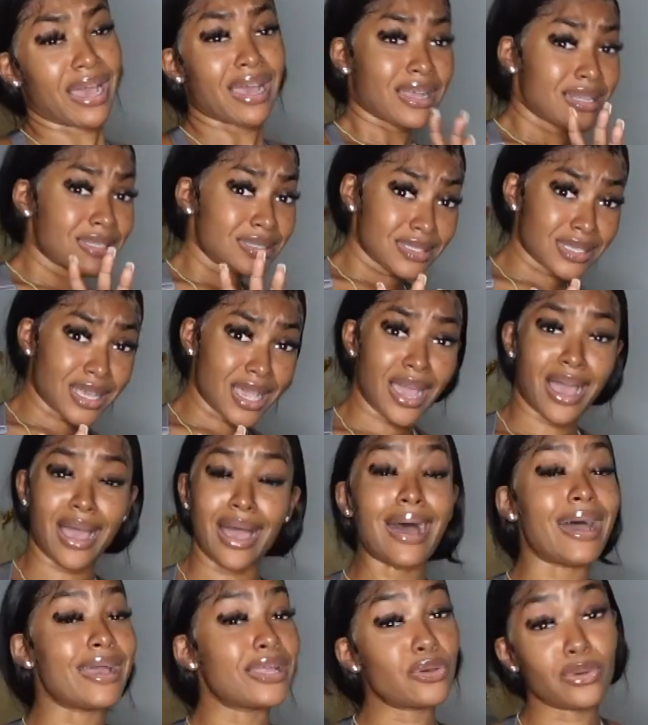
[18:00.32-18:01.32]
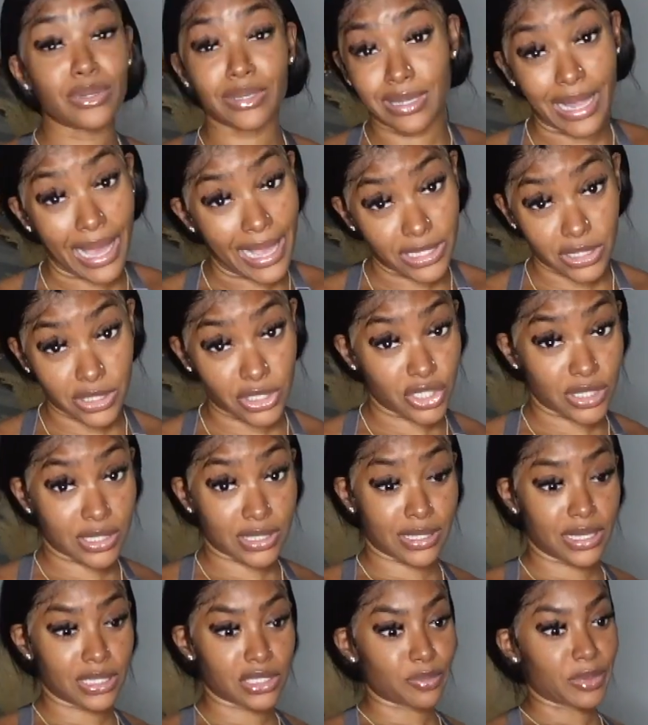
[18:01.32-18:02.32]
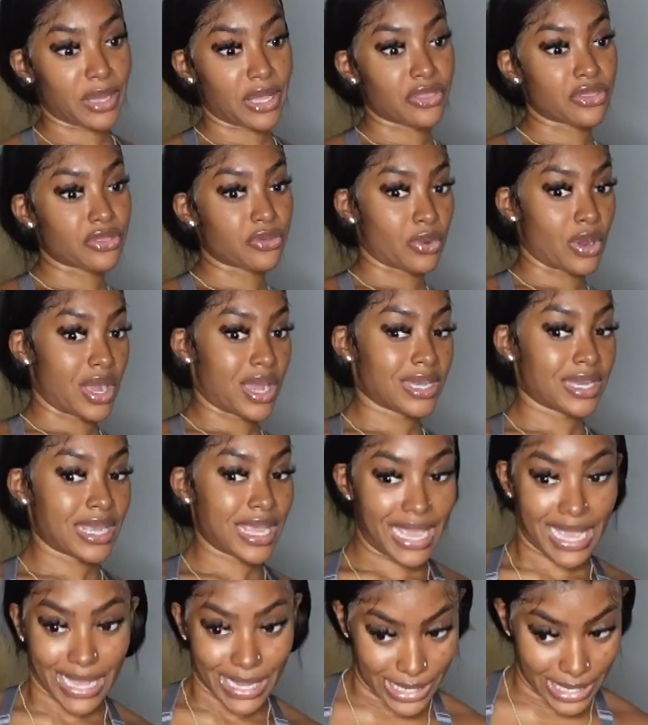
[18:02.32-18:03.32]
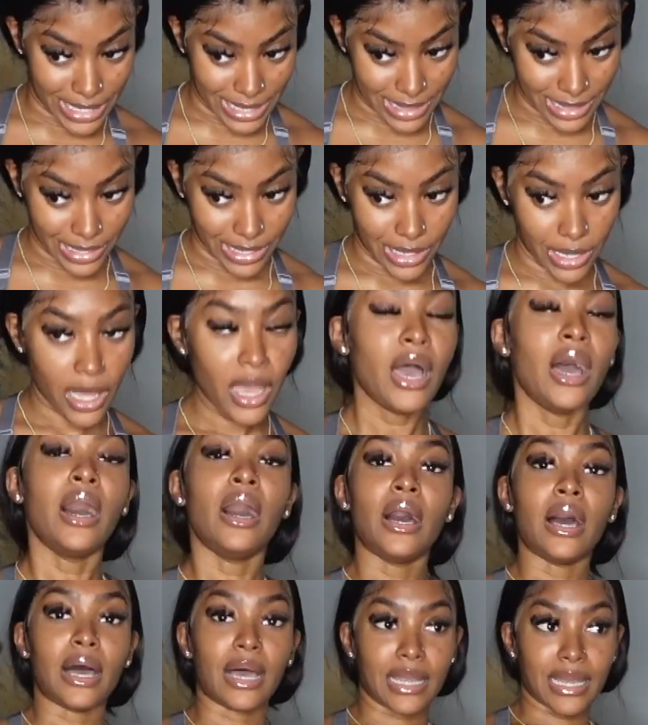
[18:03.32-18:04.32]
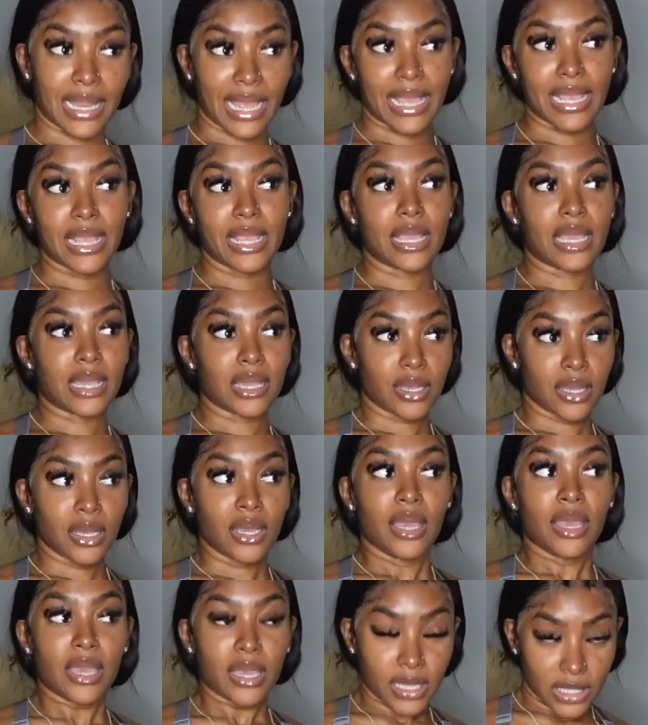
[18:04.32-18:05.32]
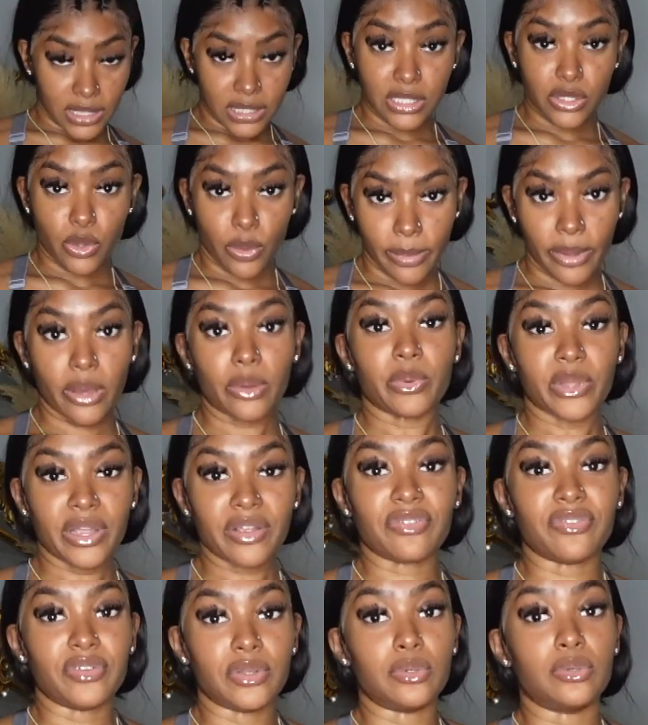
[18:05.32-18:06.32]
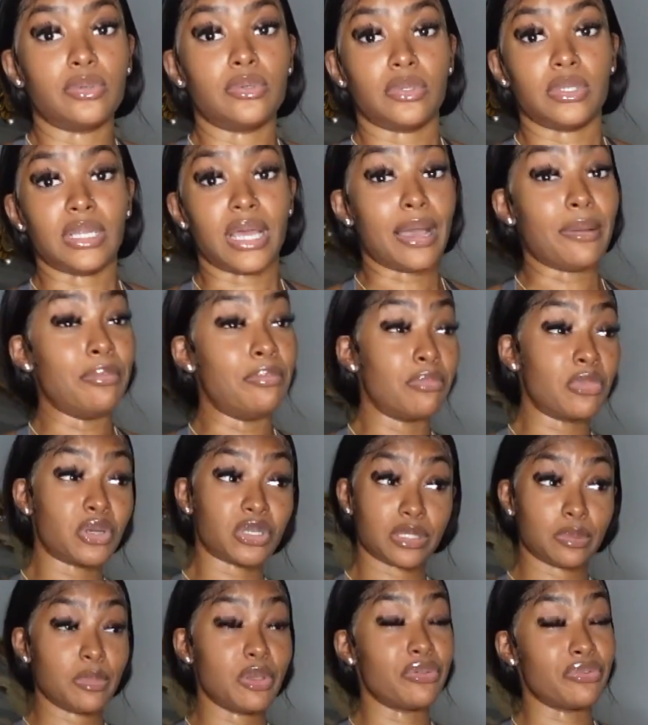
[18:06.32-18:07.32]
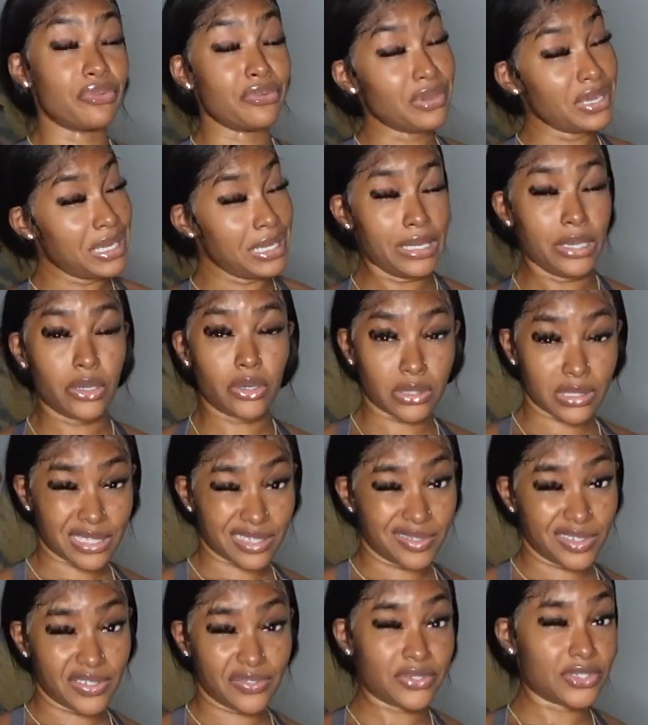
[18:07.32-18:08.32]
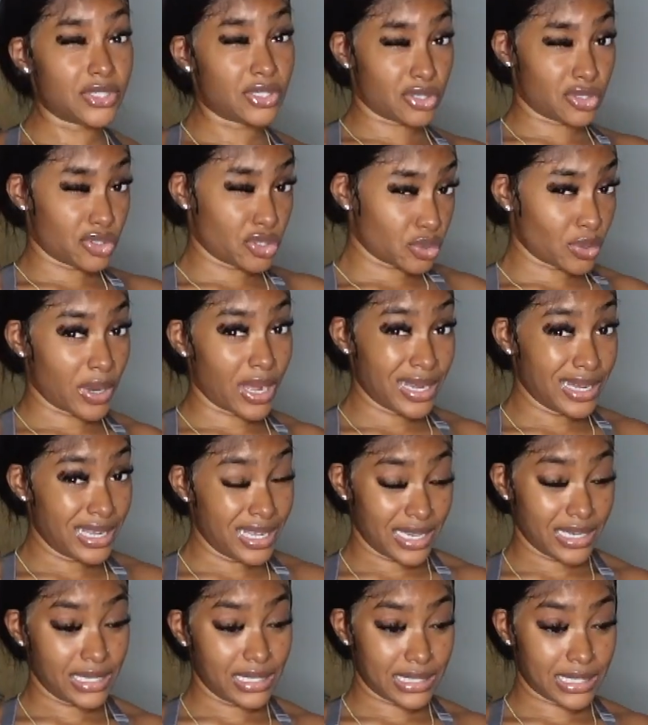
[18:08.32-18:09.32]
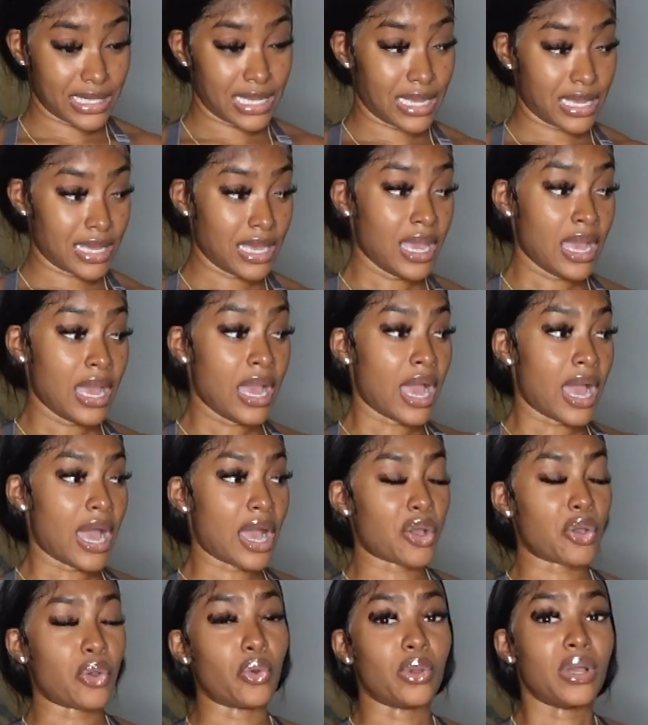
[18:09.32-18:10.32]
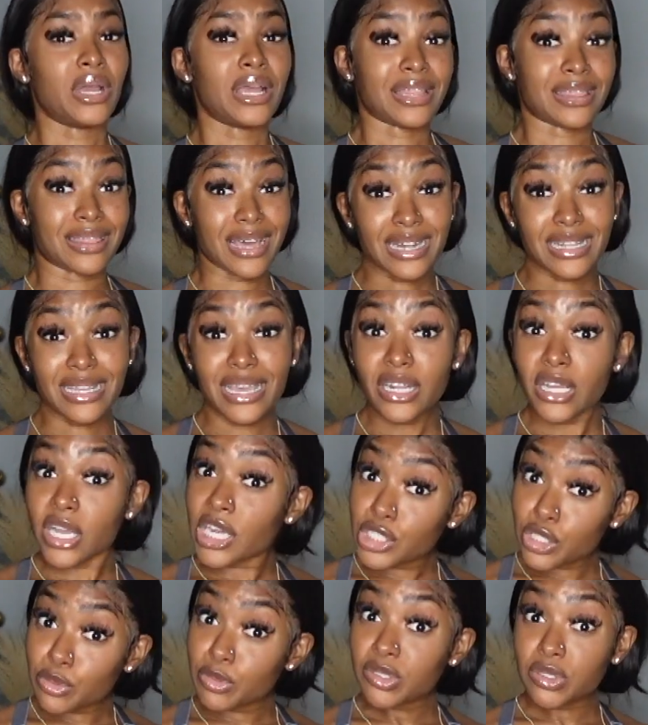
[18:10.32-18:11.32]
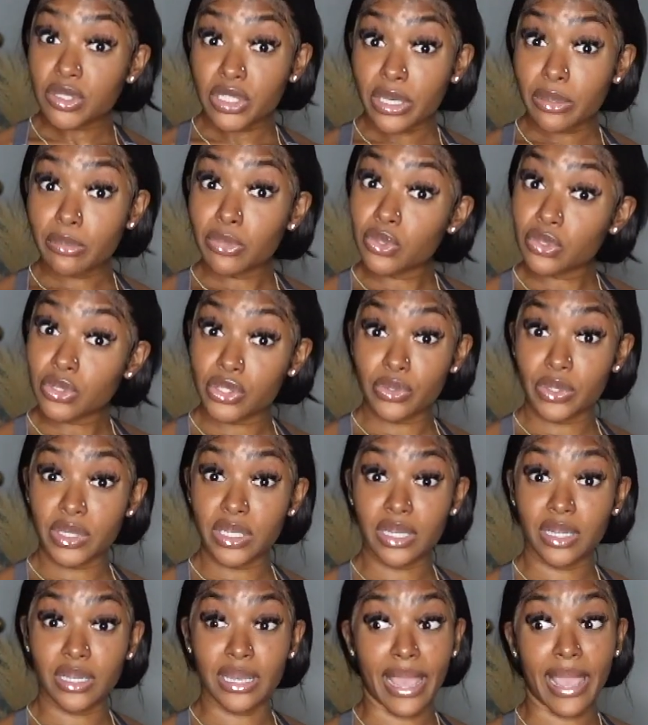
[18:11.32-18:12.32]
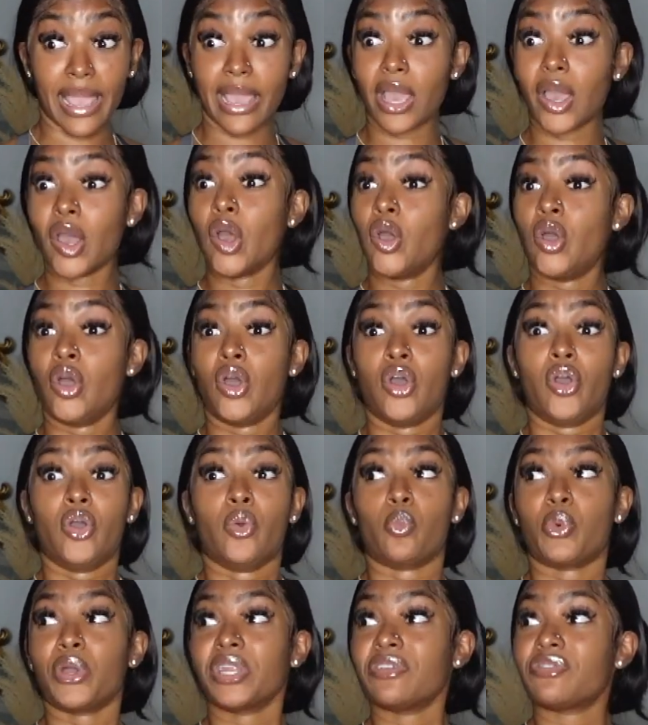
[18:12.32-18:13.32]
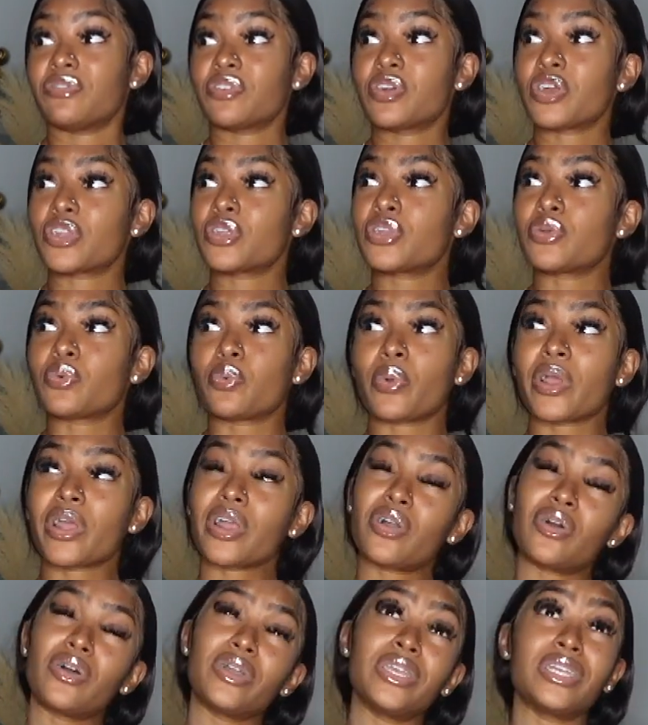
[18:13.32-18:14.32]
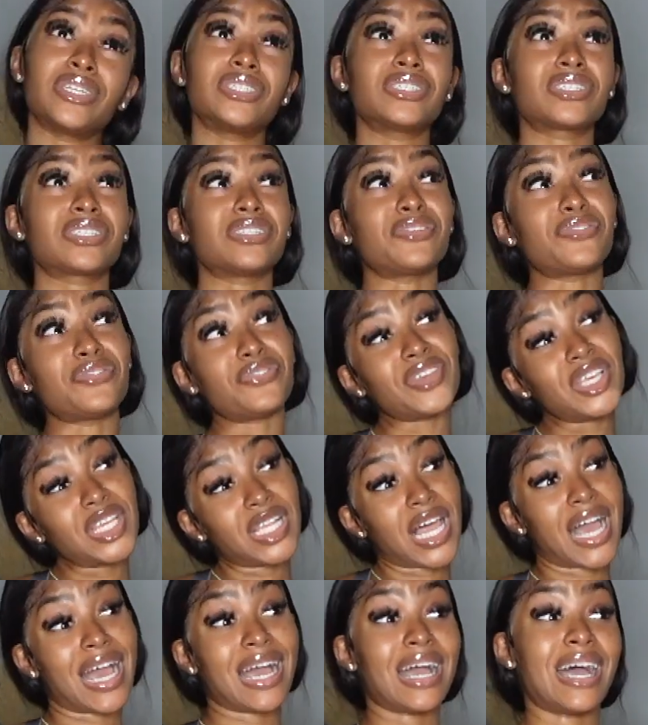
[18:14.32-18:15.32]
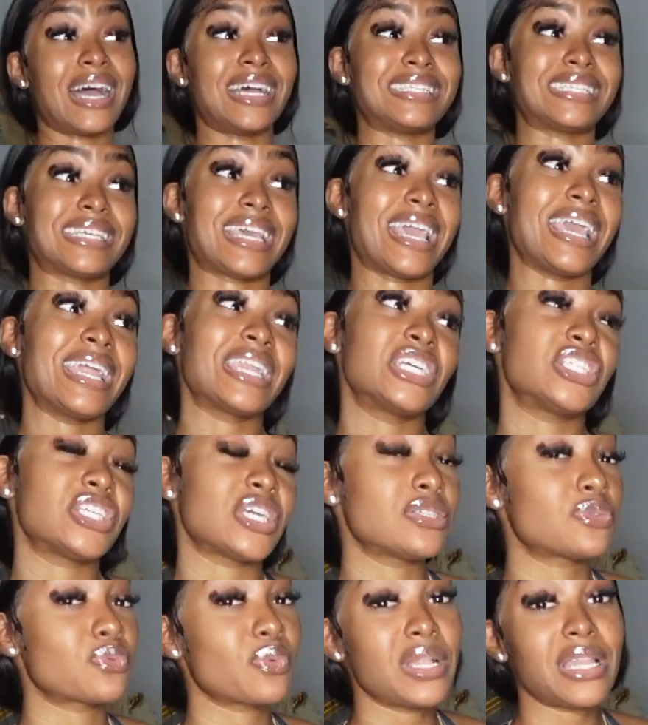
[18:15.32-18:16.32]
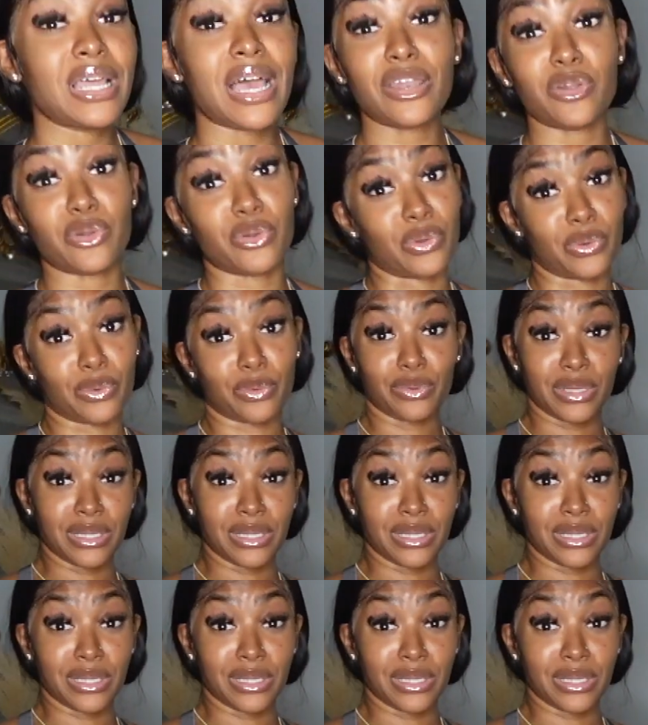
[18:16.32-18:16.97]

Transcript: and i don't like to just get up and throw on anything i like anything when i wear to look good i must be really out of it for just throwing anything and go that can contribute to your mood too you know like when you go to the workout, you just not feel as energized. Well, I don't know.